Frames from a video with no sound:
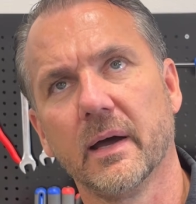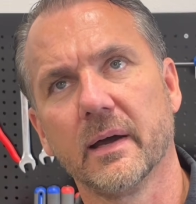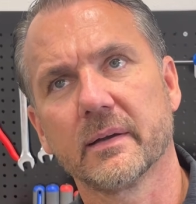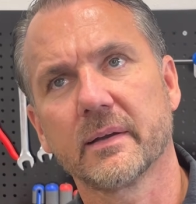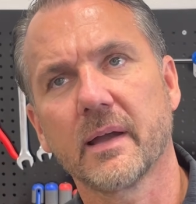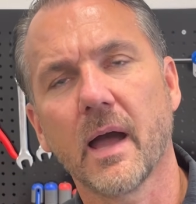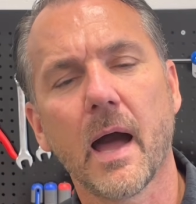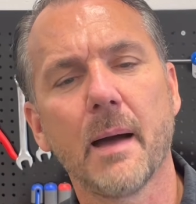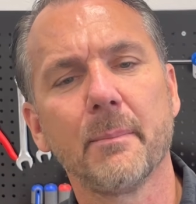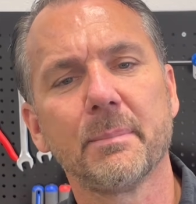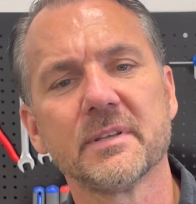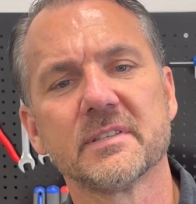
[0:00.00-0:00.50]

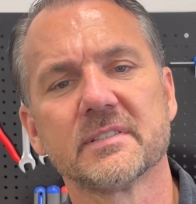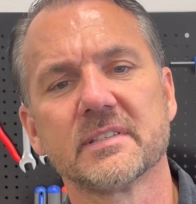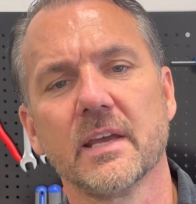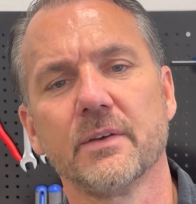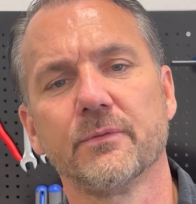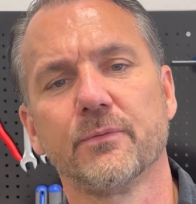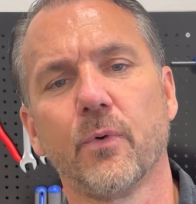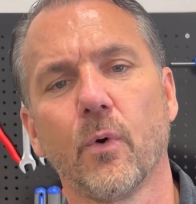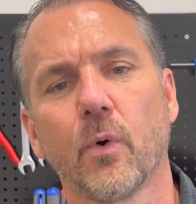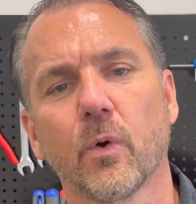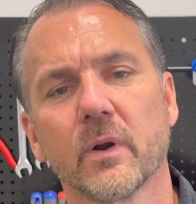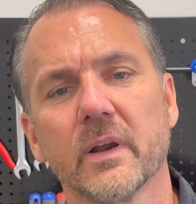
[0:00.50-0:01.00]

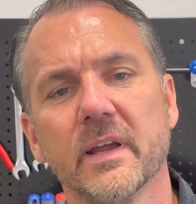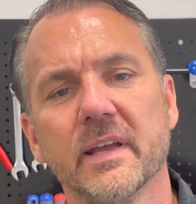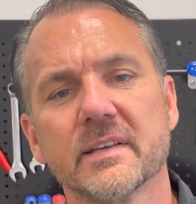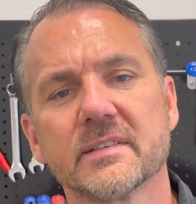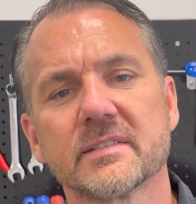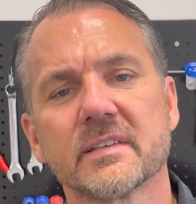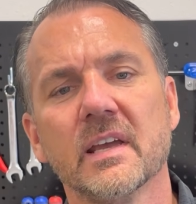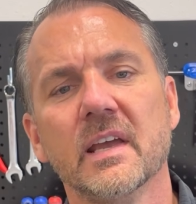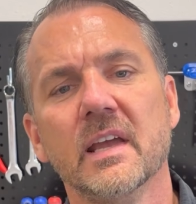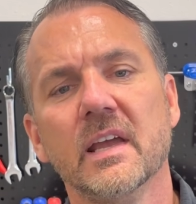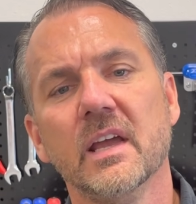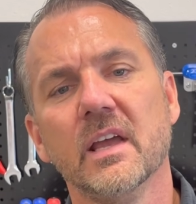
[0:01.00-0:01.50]
compensate for,
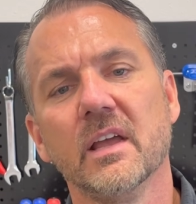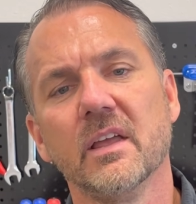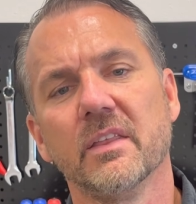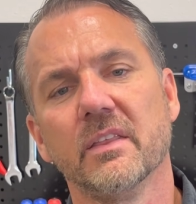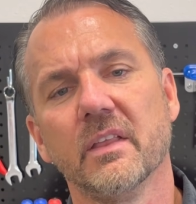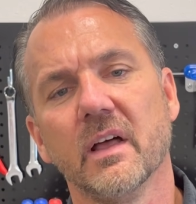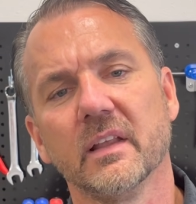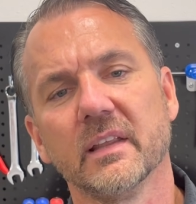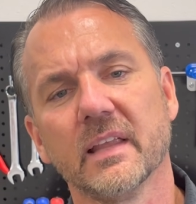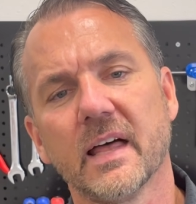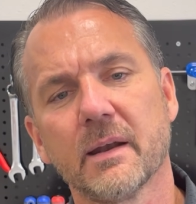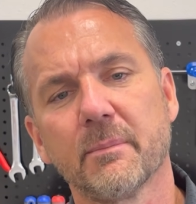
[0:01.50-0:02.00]
is
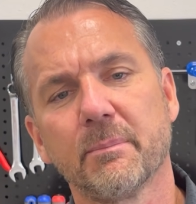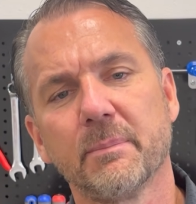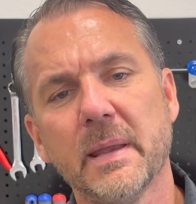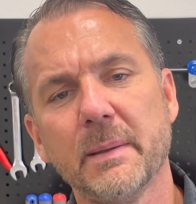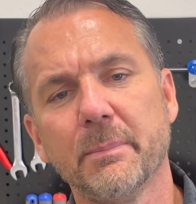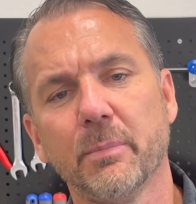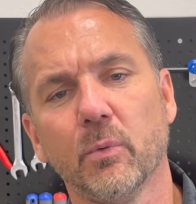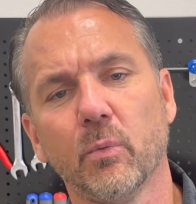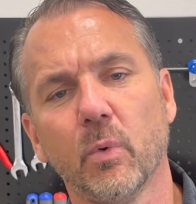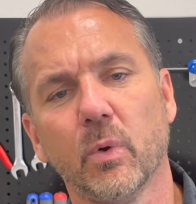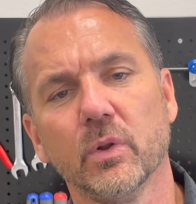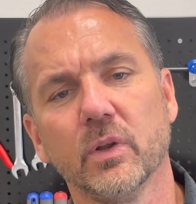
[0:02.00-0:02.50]
a lot of
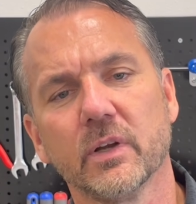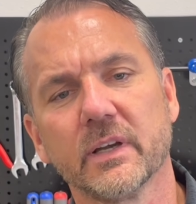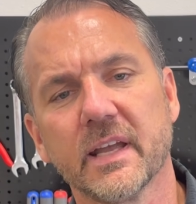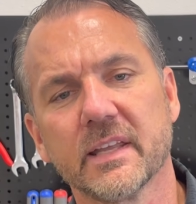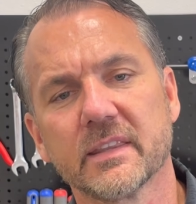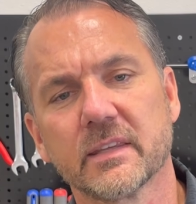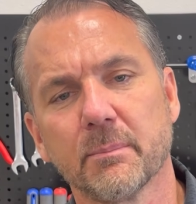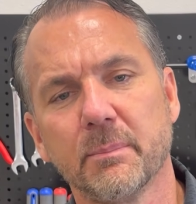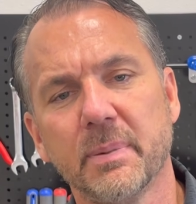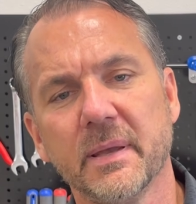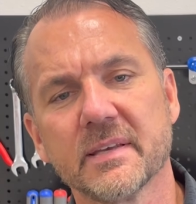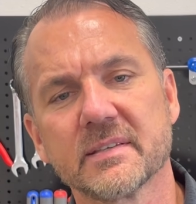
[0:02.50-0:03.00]
people will look at
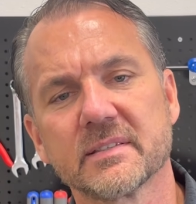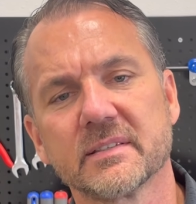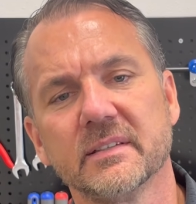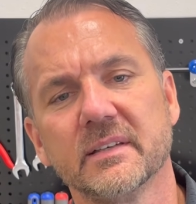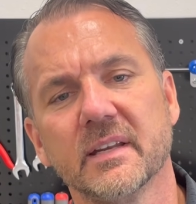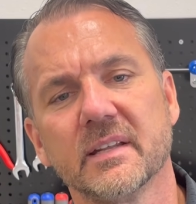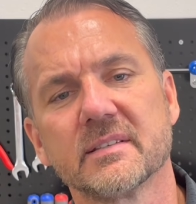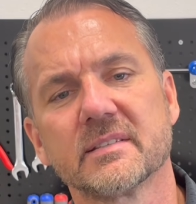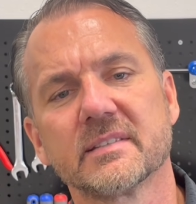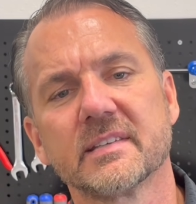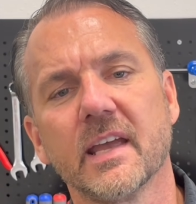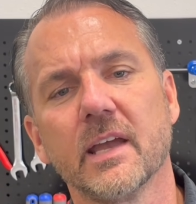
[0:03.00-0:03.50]
the piston
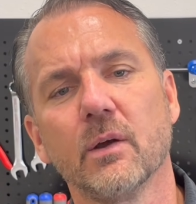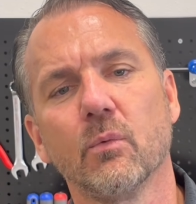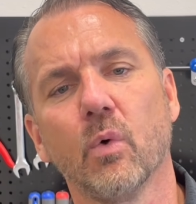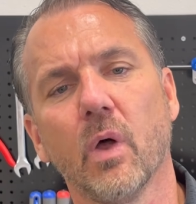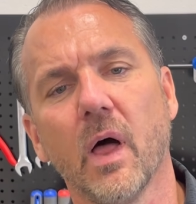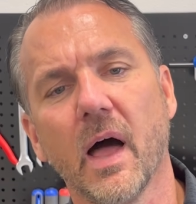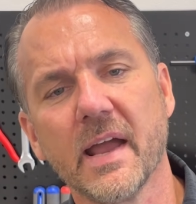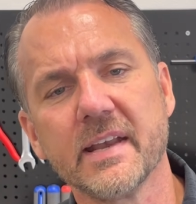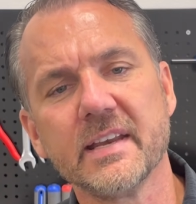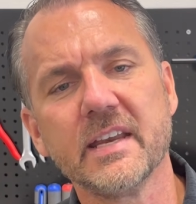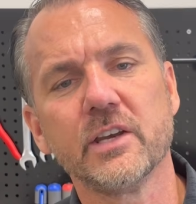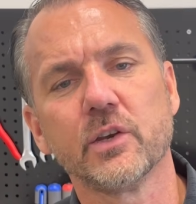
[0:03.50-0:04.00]
and say, well,
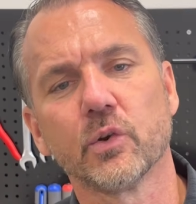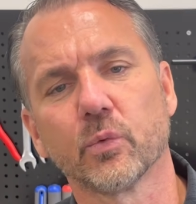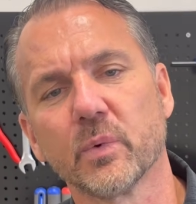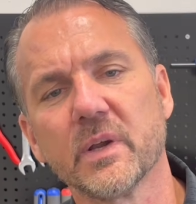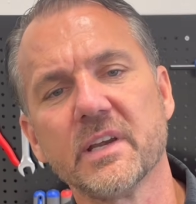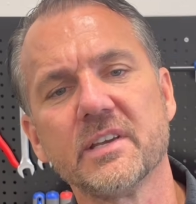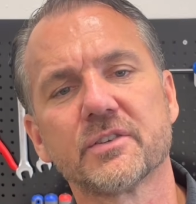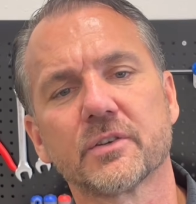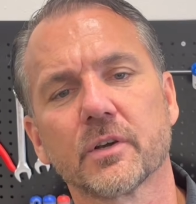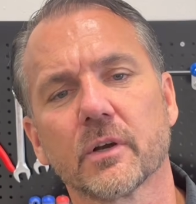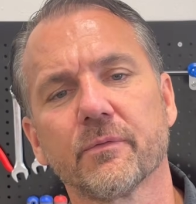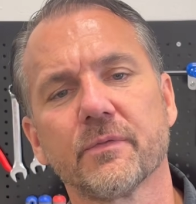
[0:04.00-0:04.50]
I need to
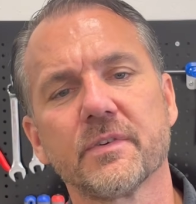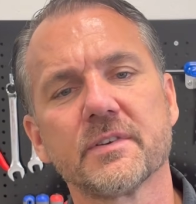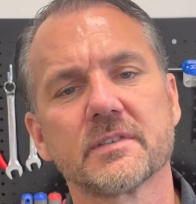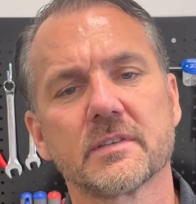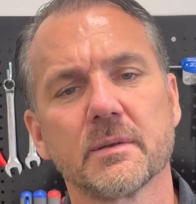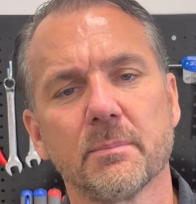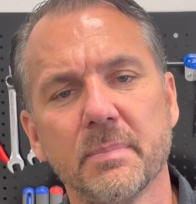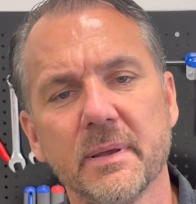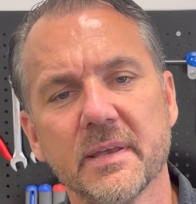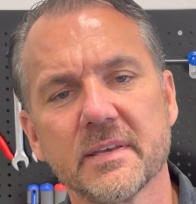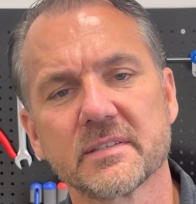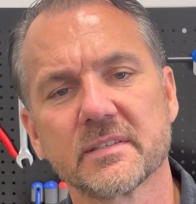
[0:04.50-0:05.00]
resurface the
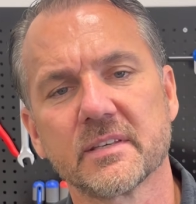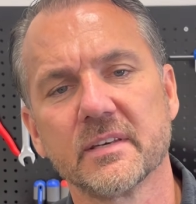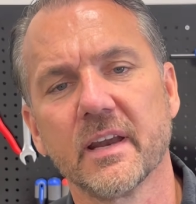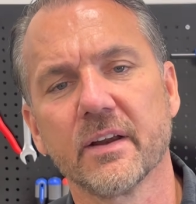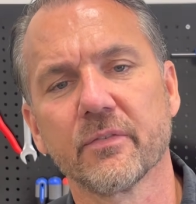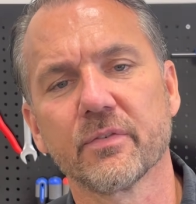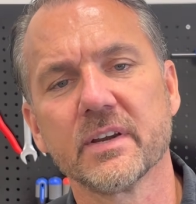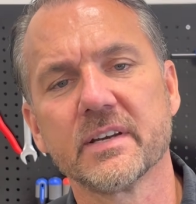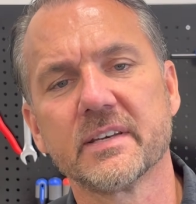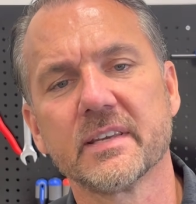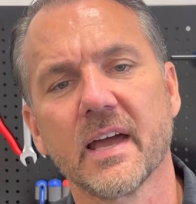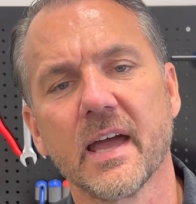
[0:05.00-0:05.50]
piston
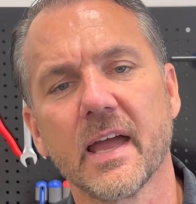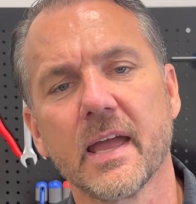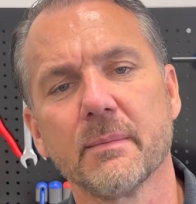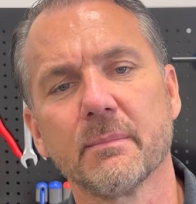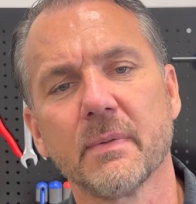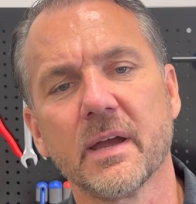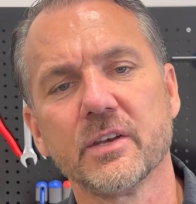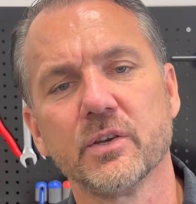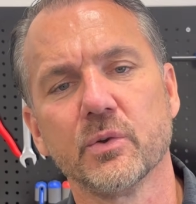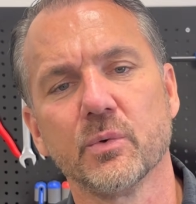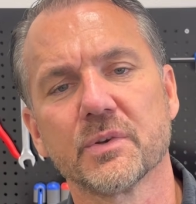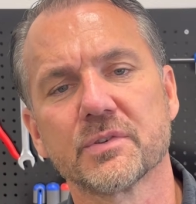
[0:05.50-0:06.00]
every time
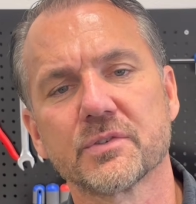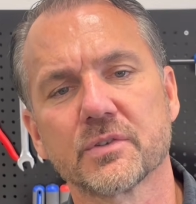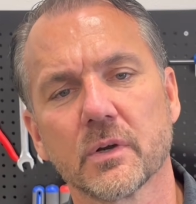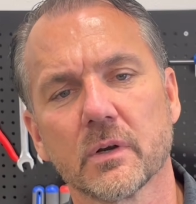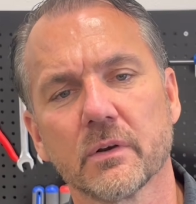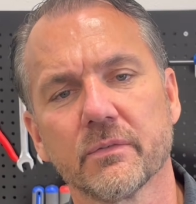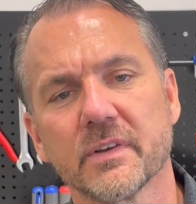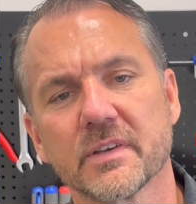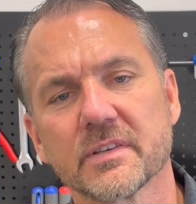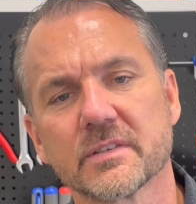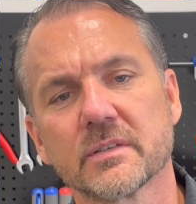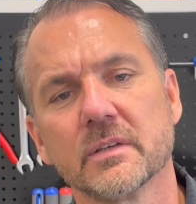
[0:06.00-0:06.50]
I do a
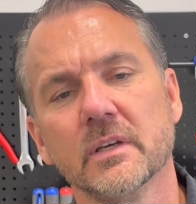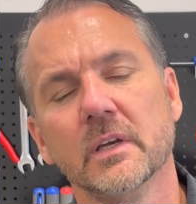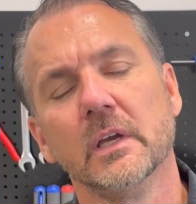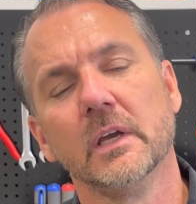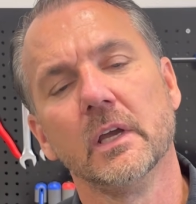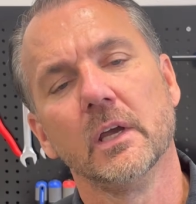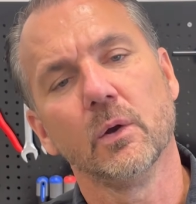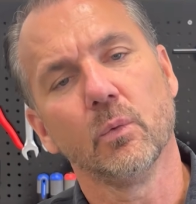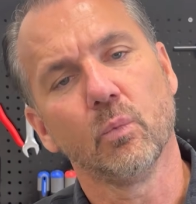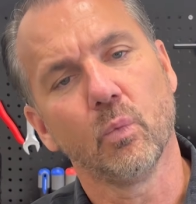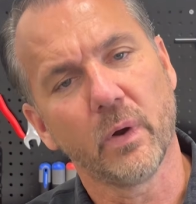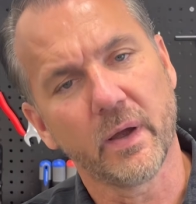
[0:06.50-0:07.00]
service.
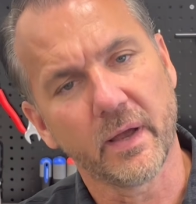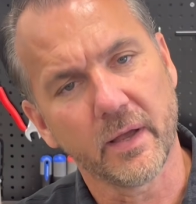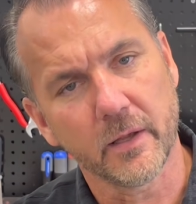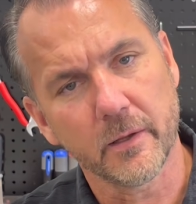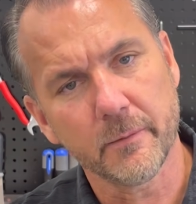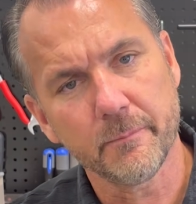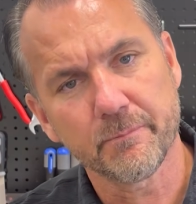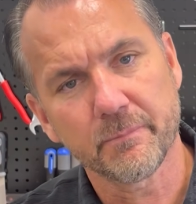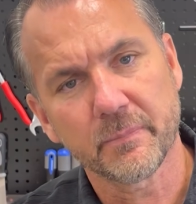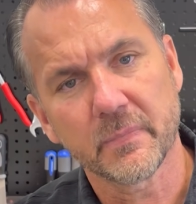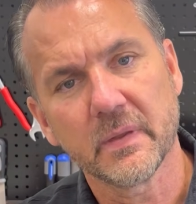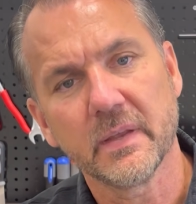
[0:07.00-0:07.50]

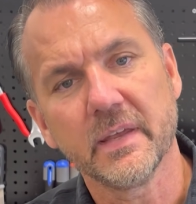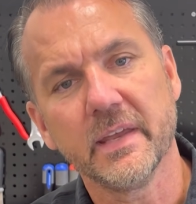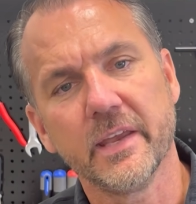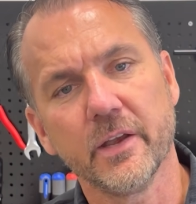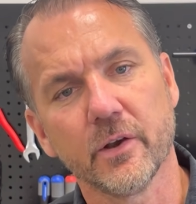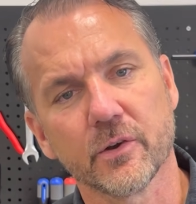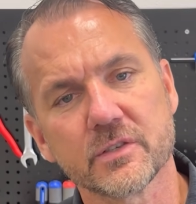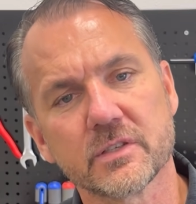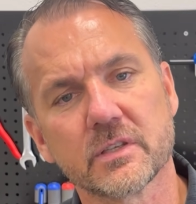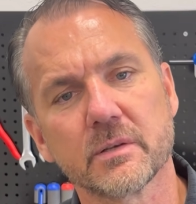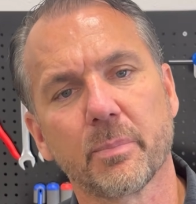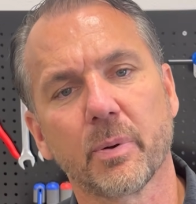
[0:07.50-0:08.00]
Well,
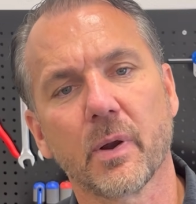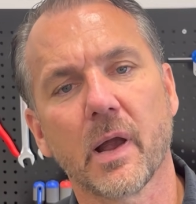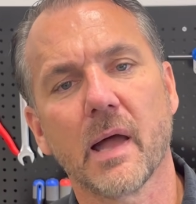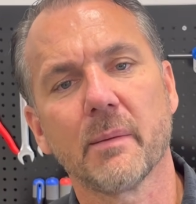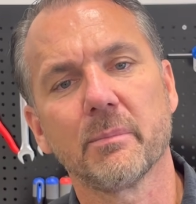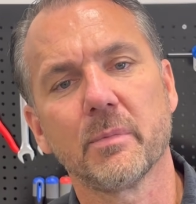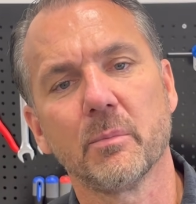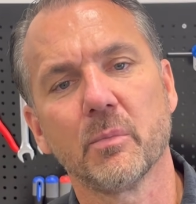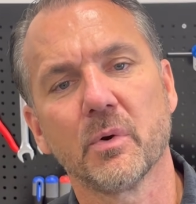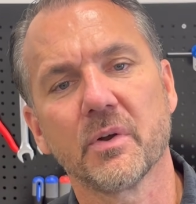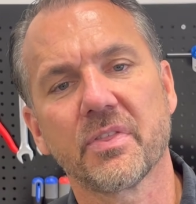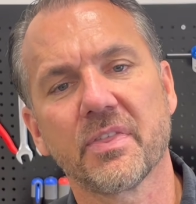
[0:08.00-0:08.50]
here's the
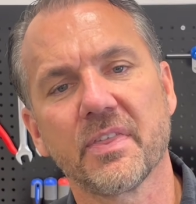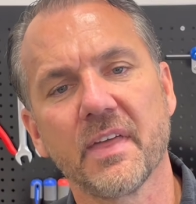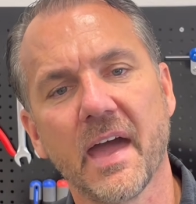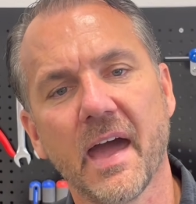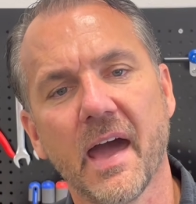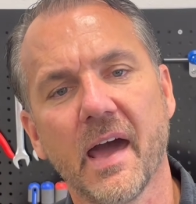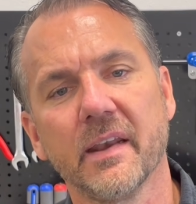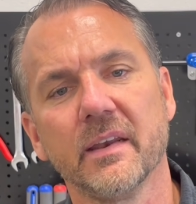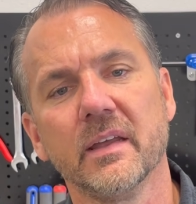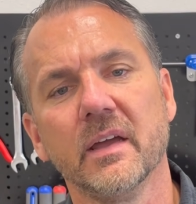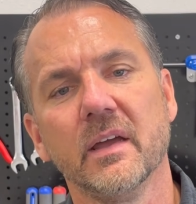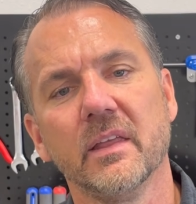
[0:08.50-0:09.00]
problem with
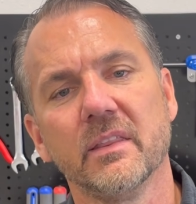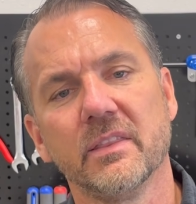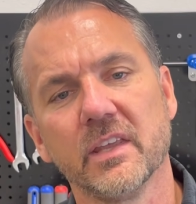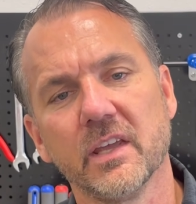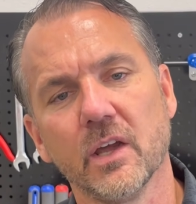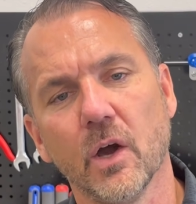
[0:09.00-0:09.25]
that. The